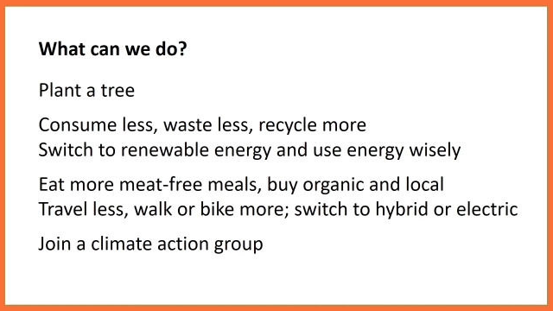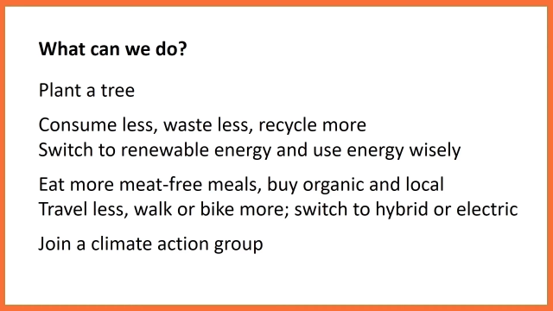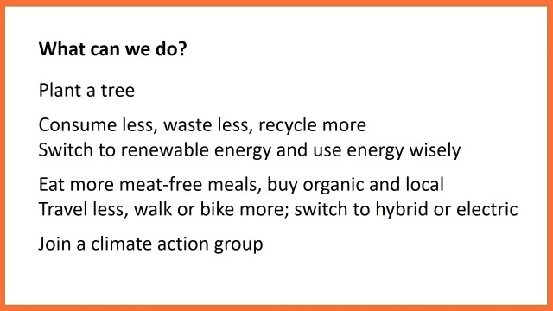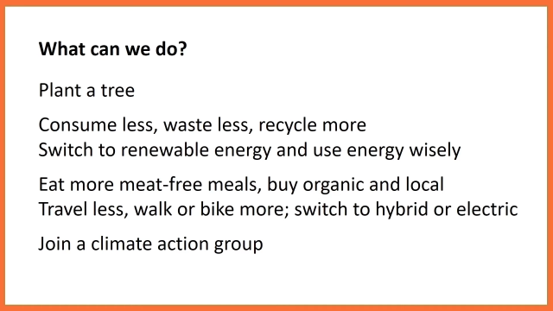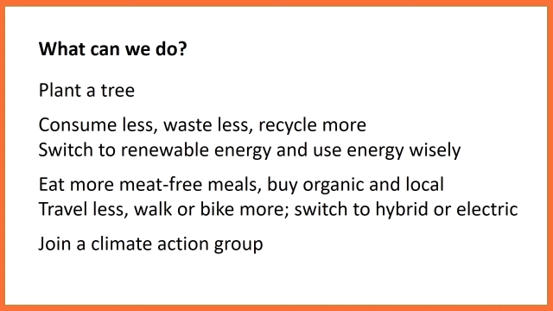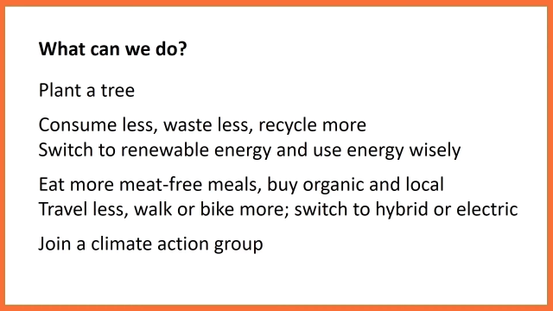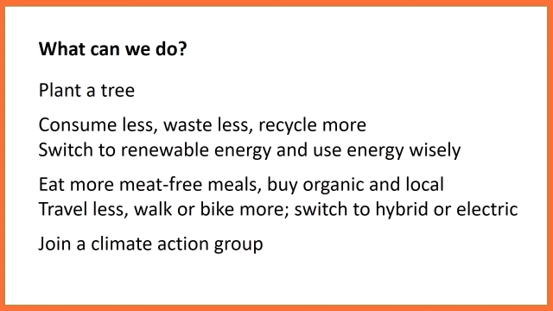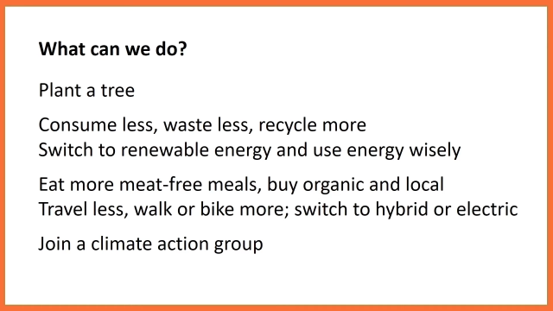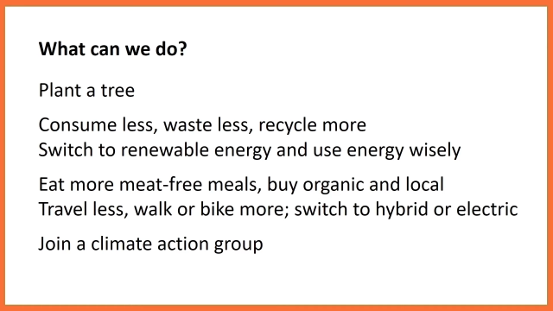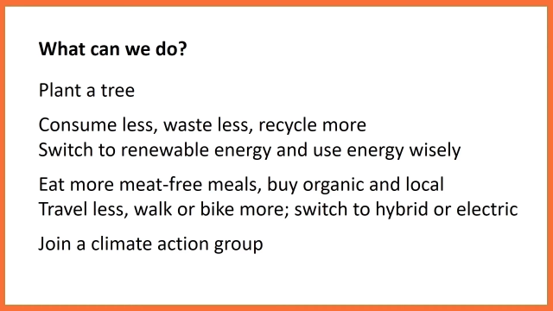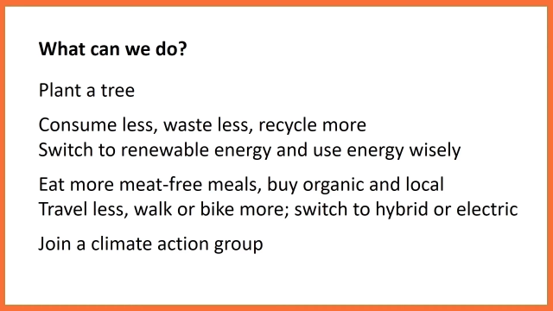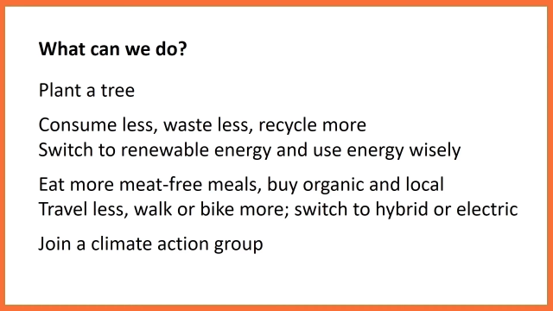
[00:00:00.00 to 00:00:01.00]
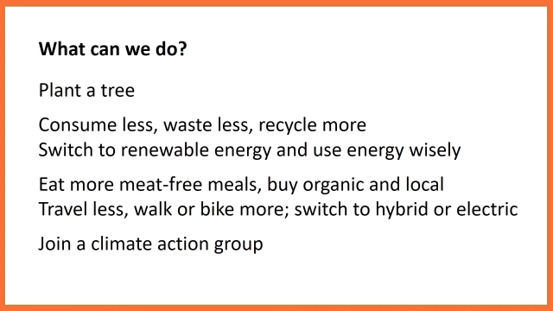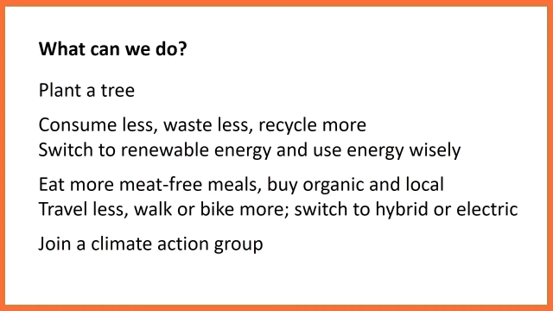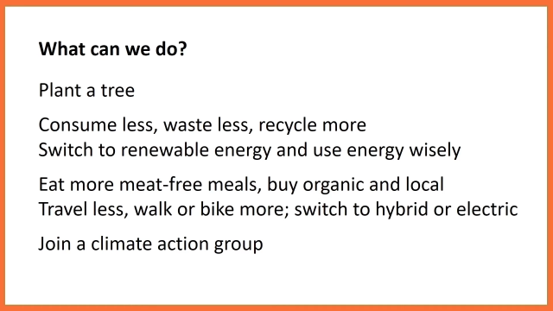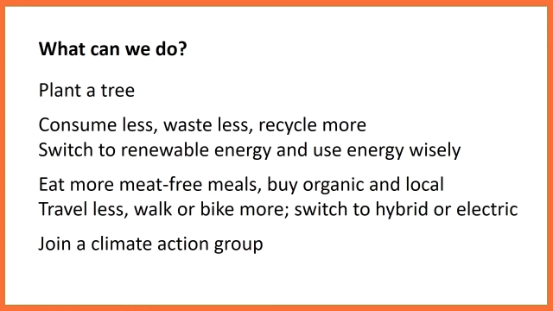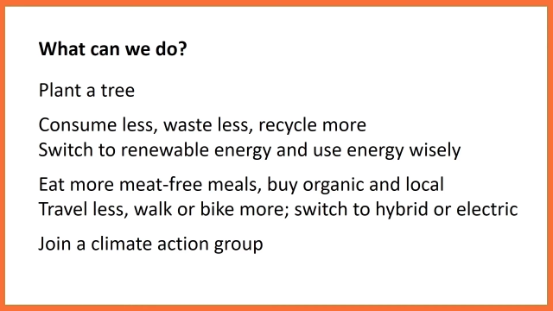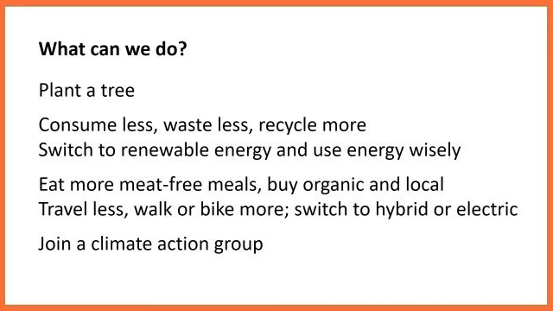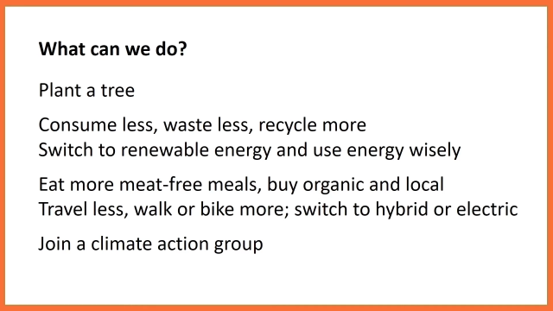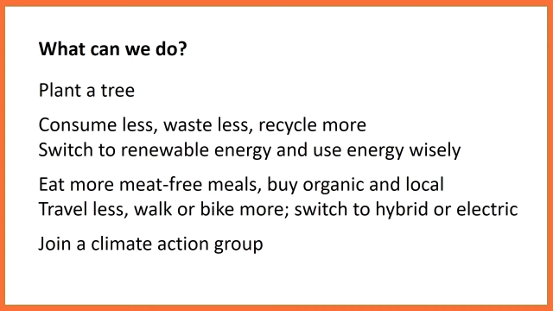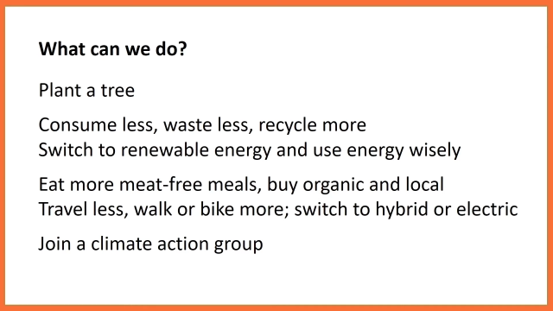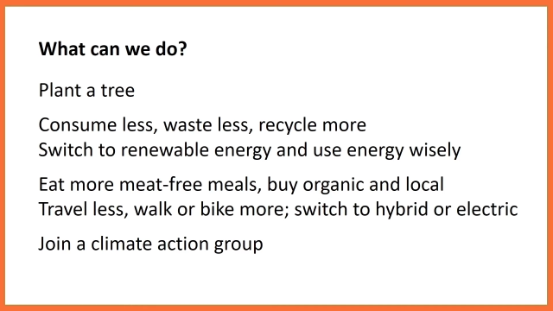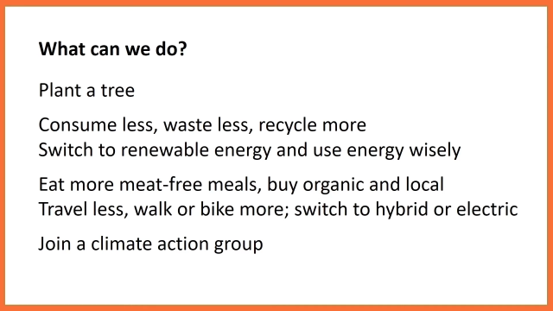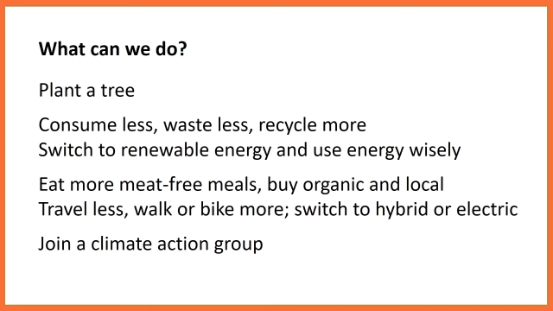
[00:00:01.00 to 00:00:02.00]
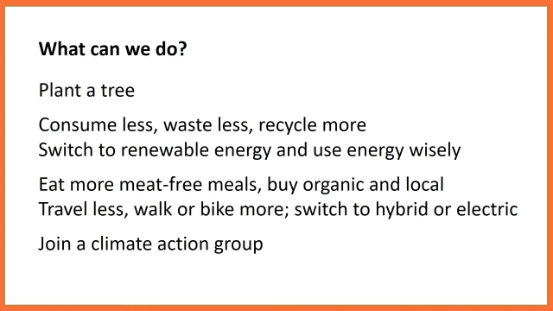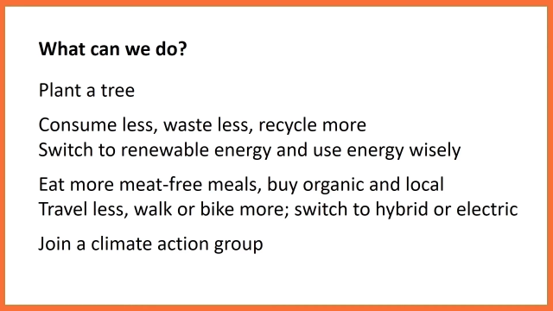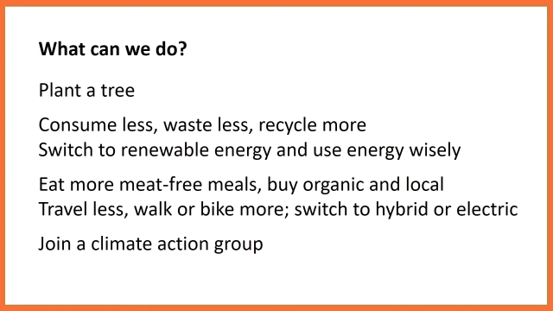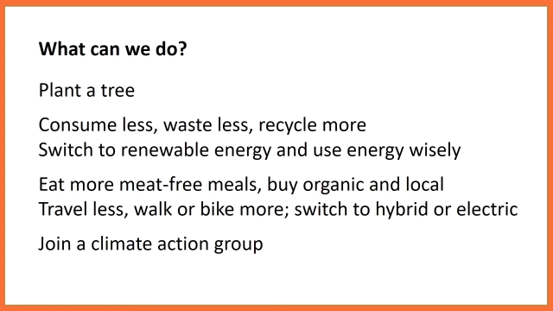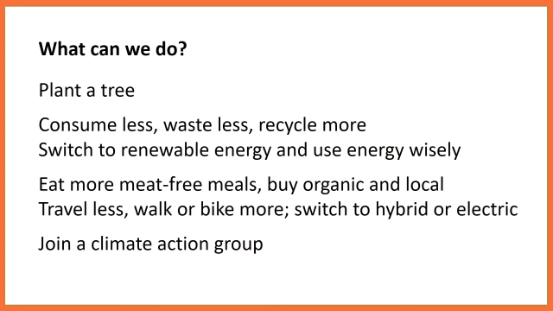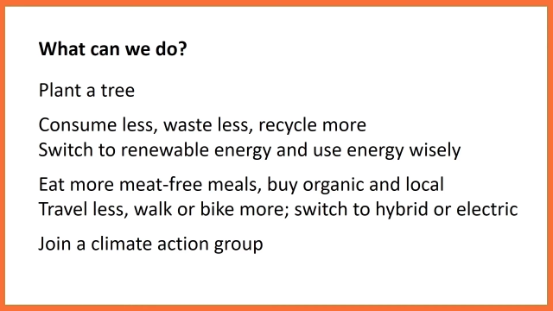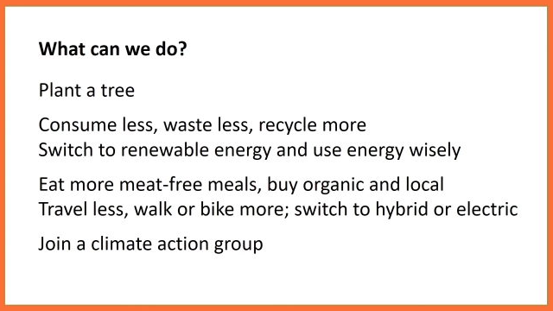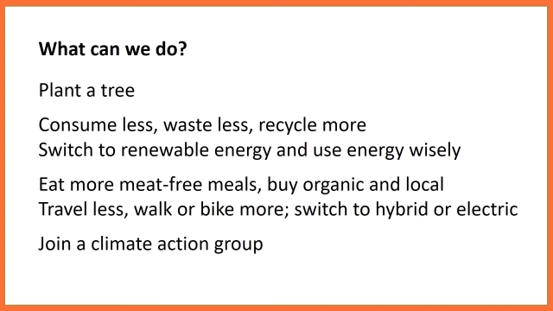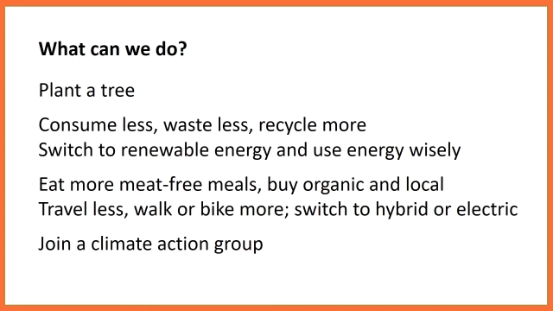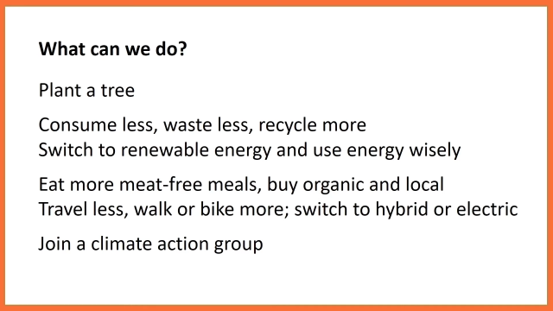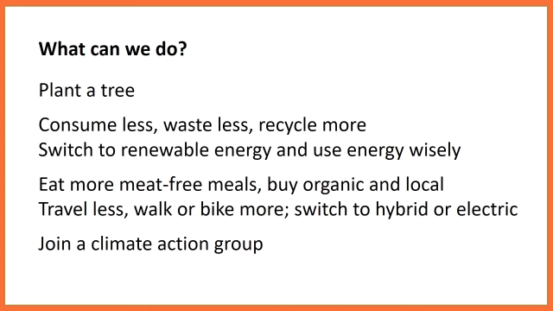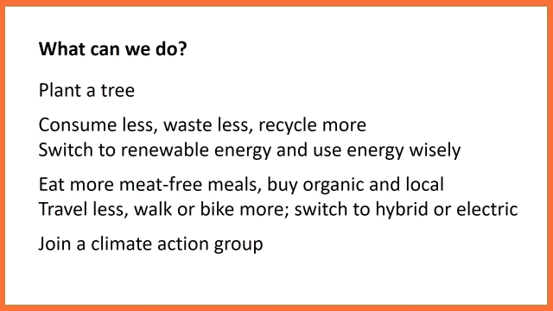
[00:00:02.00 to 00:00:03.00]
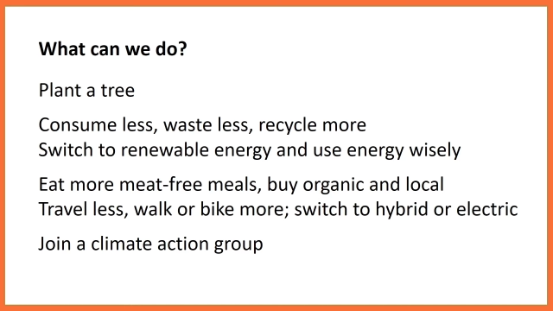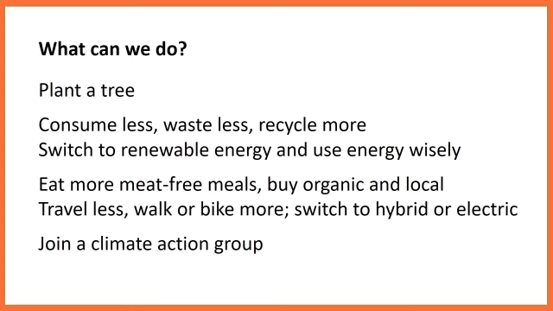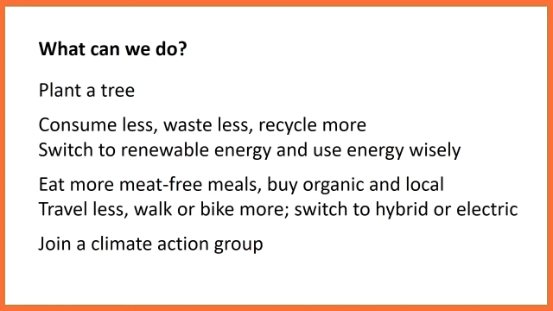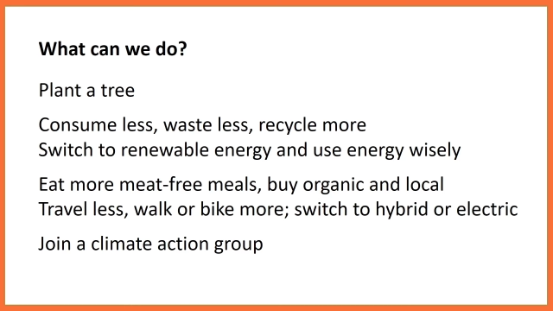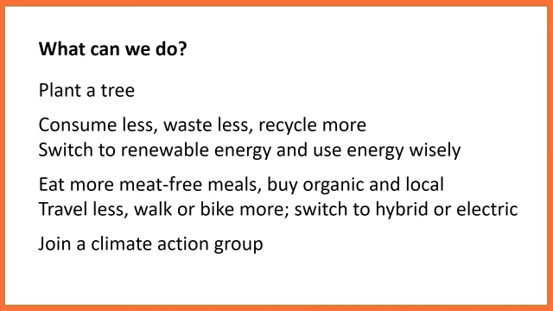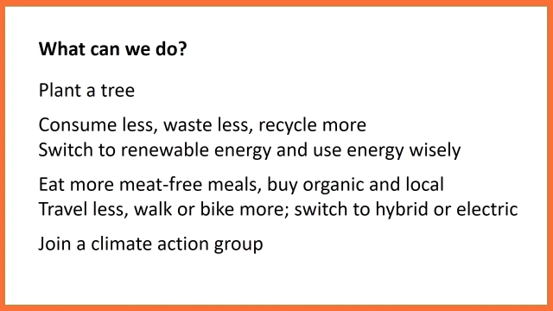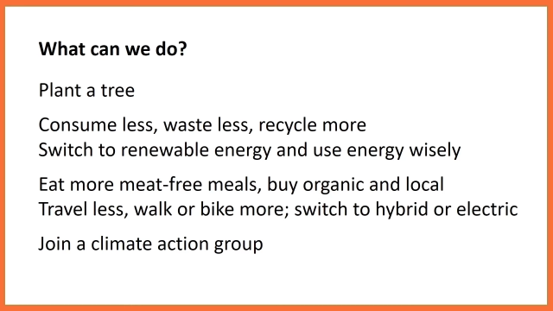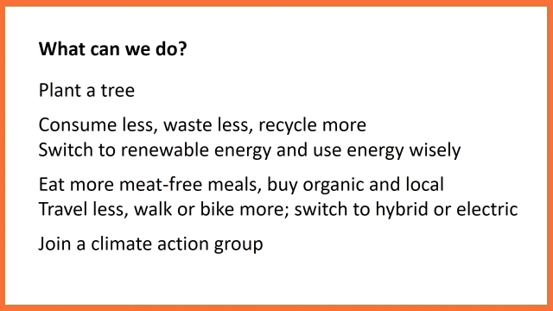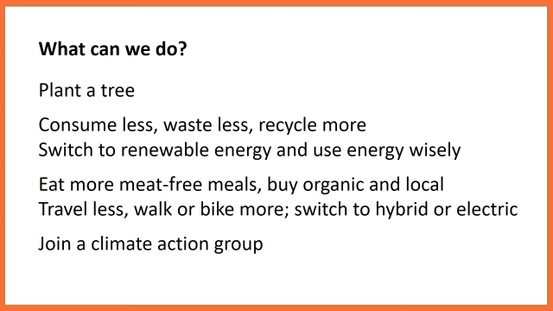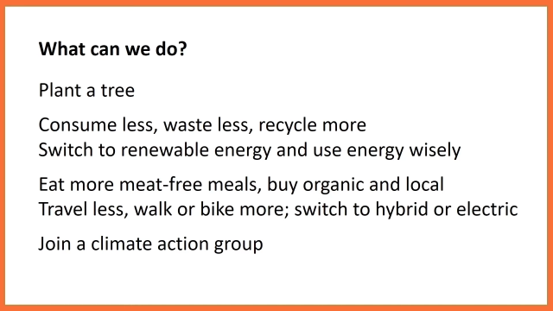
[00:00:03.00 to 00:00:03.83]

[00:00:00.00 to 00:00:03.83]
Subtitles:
No face is visible, so there are no lips to read.